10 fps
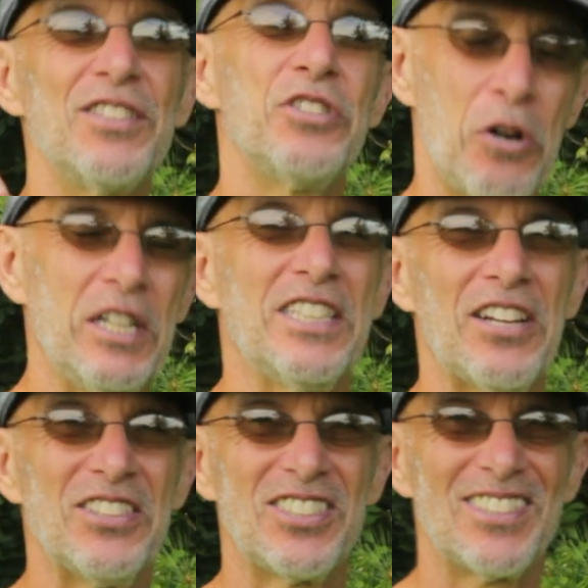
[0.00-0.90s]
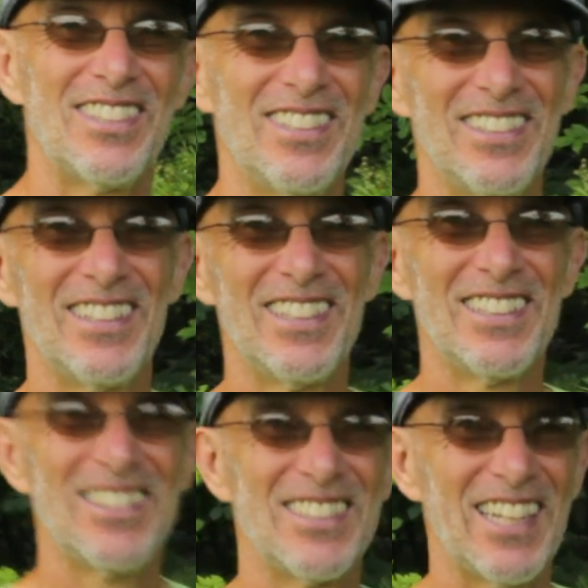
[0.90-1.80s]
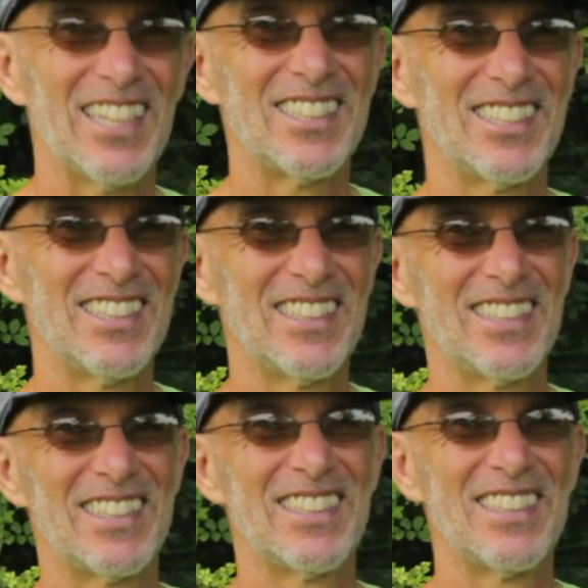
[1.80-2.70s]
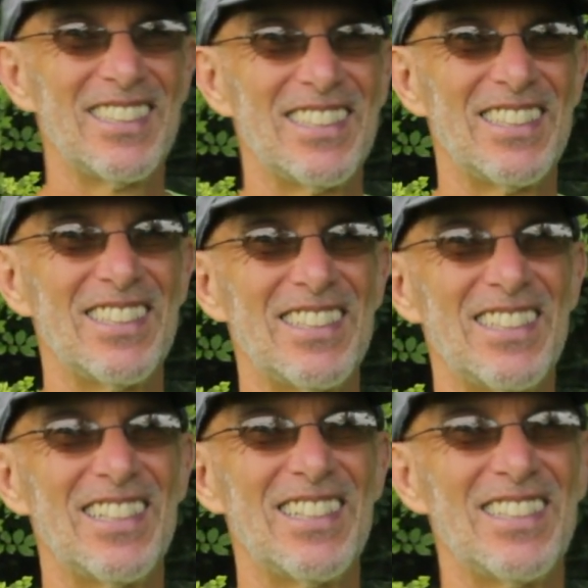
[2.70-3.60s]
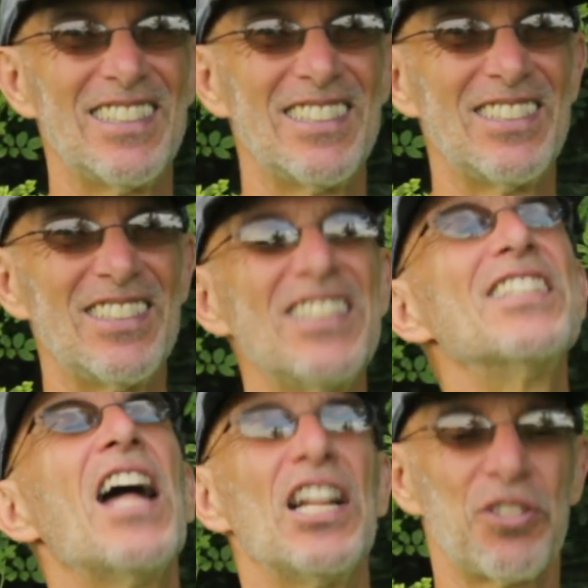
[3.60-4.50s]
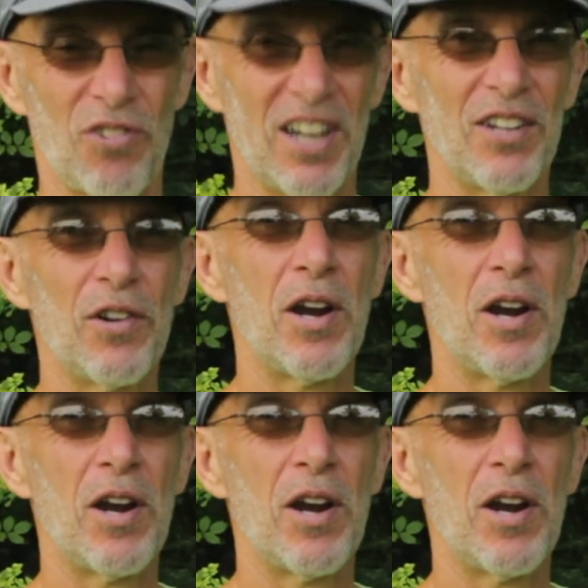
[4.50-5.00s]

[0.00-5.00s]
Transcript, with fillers: don't eat those. Don't eat those. All right, but again, if they're not on camp, they shouldn't eat the berries. That's right.